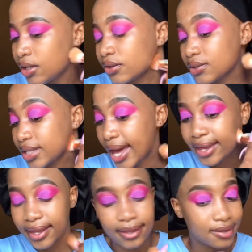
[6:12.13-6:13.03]
because
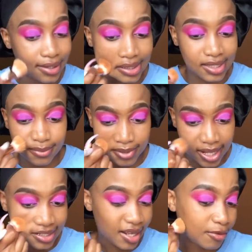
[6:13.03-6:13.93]
it seems
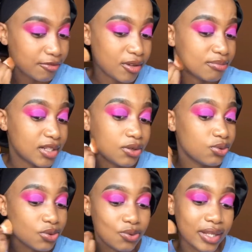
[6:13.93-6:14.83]
like some of them, they
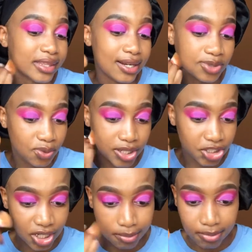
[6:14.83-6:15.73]
don't know what they're doing.